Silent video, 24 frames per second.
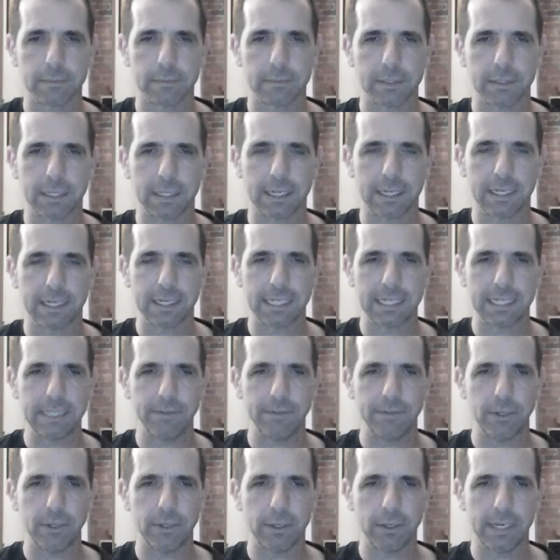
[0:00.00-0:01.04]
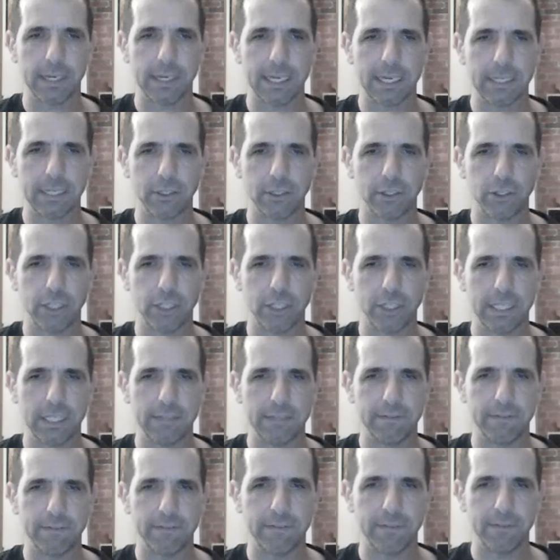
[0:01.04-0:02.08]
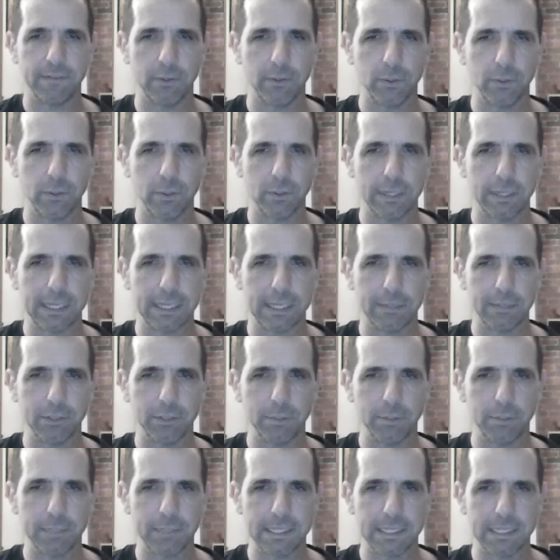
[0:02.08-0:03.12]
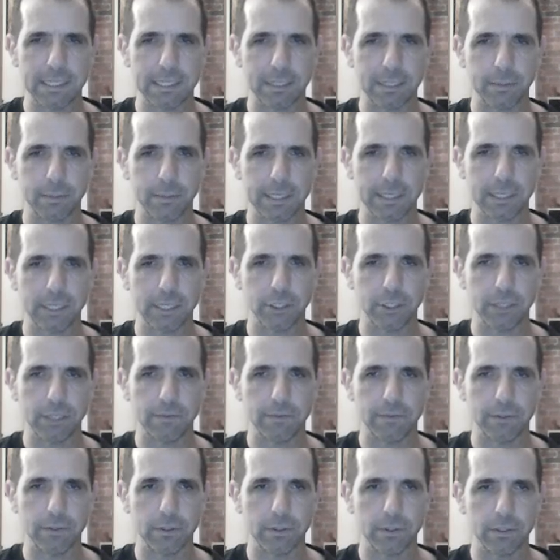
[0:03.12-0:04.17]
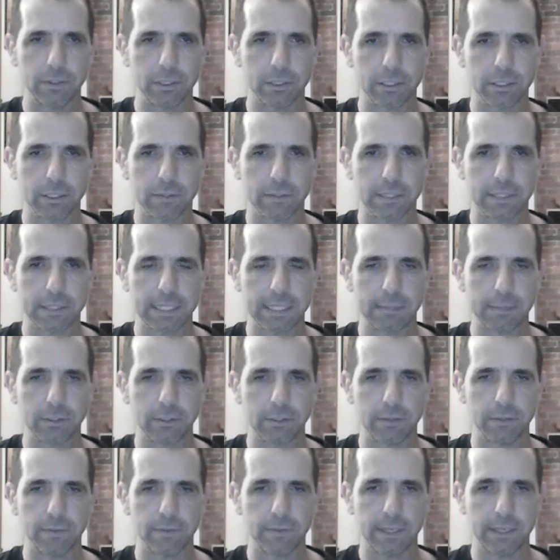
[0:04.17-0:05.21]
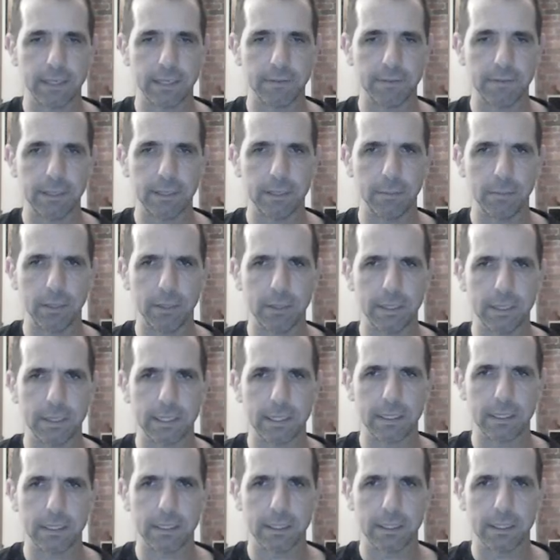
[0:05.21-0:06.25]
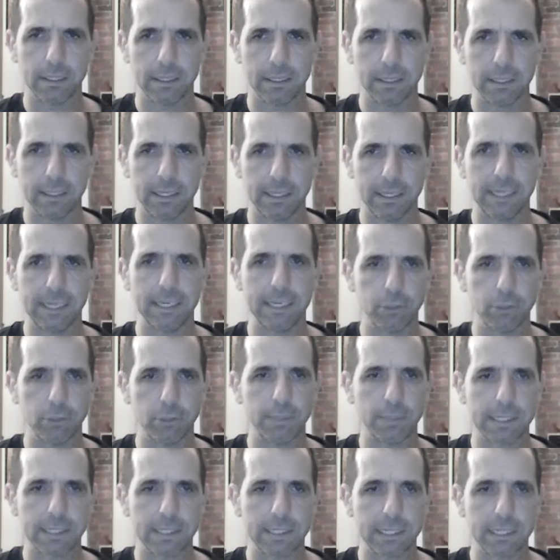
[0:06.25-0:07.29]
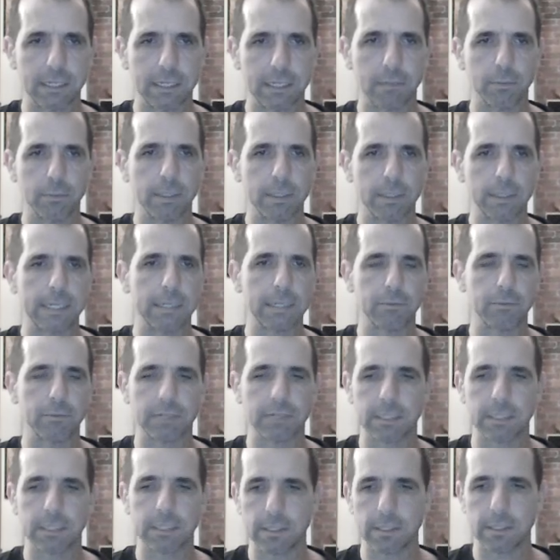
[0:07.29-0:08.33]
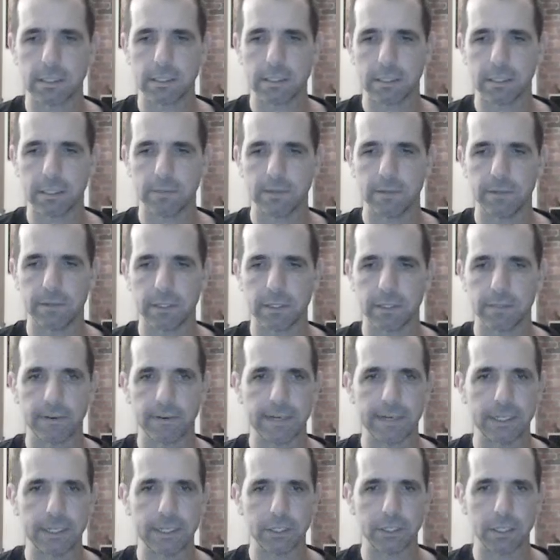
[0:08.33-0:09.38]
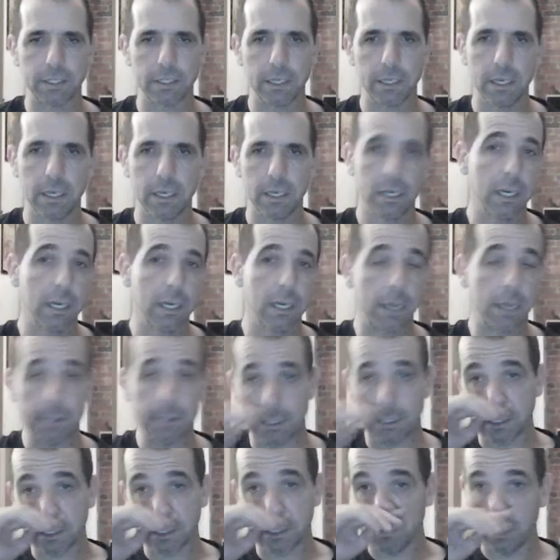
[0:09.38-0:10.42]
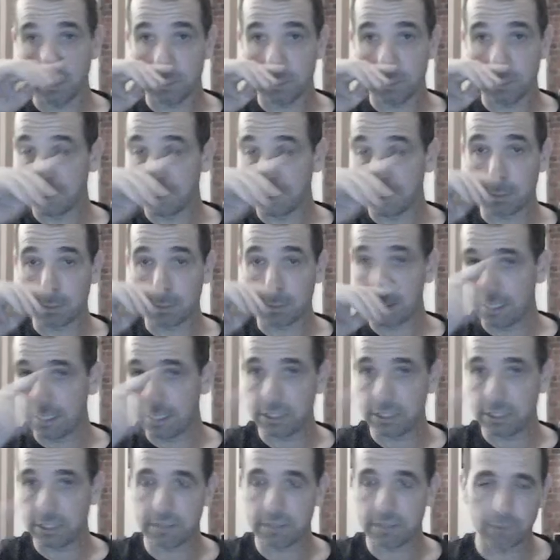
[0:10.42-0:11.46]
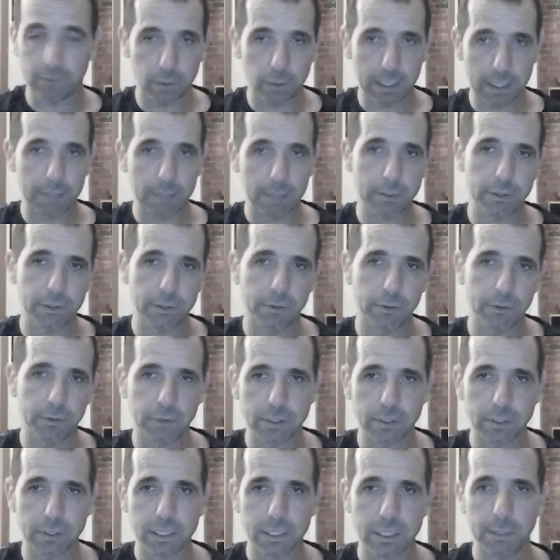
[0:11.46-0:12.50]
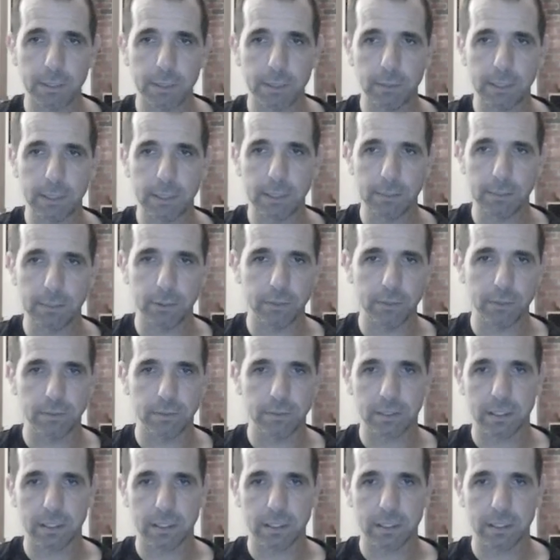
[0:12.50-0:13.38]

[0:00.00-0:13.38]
And I guess if you go king g4 here, would you mess it up with king g4 because of the same sort of thing? I think you might. Yeah, you do mess it up. Would end up transposing to the first variation. I mean, I don't know why you'd think to play king g4 there, but you've got so many winning moves.